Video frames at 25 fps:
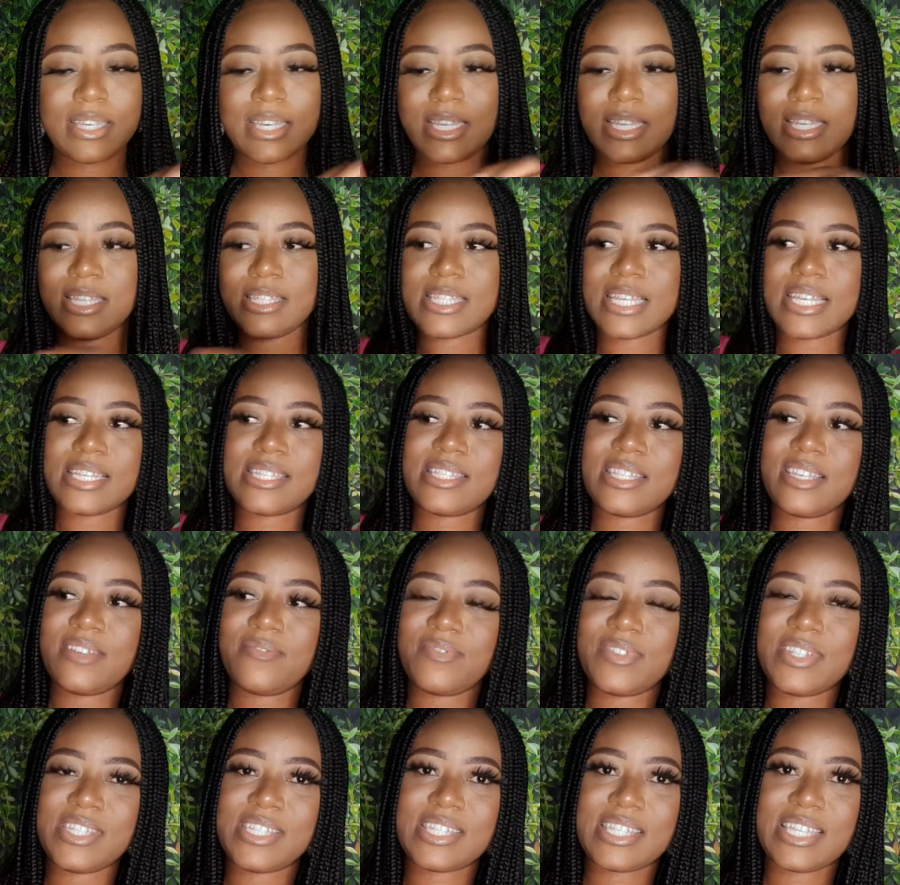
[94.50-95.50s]
it's as
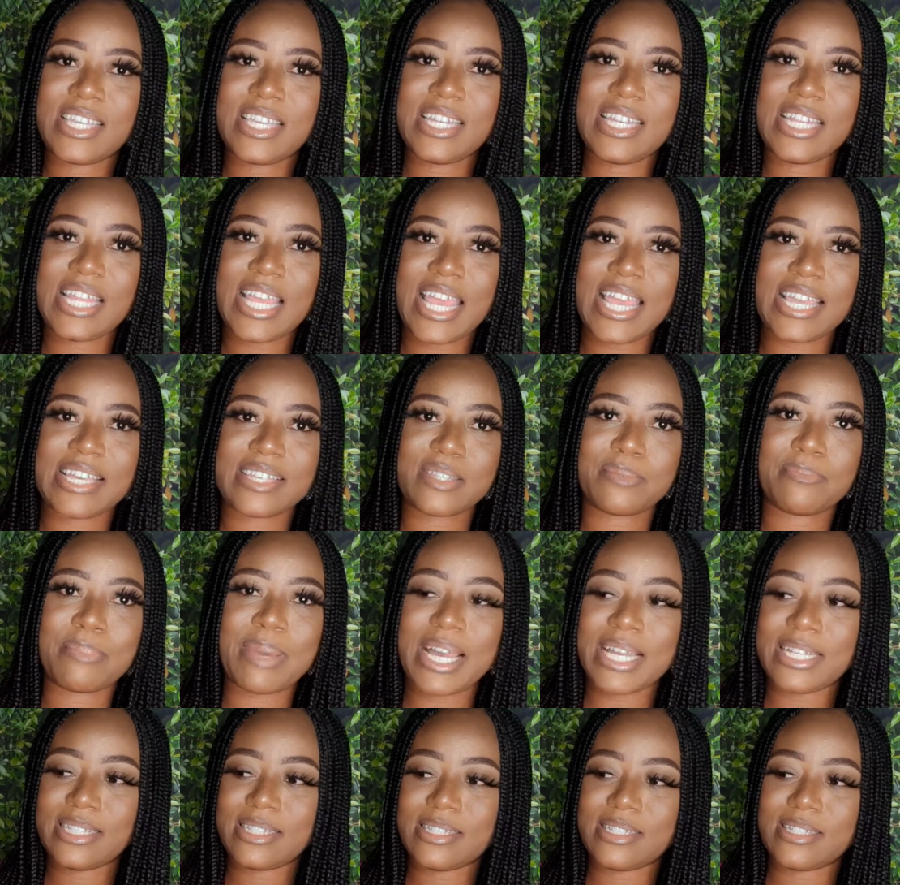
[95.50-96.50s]
if the skin
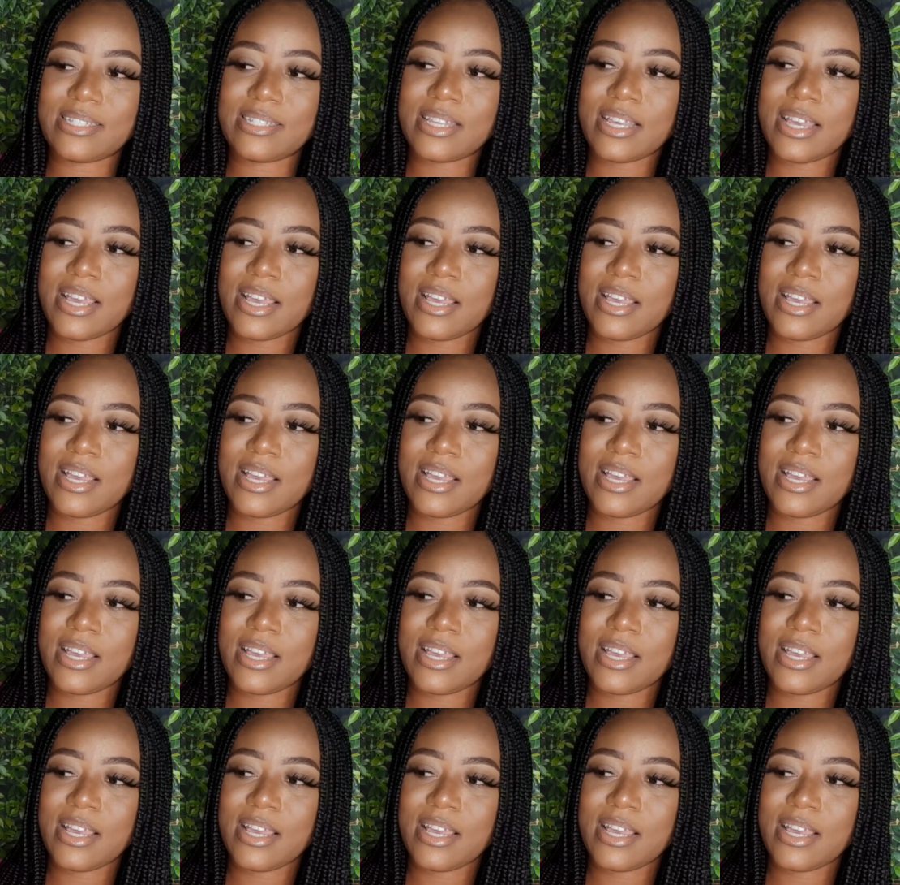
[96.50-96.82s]
expands.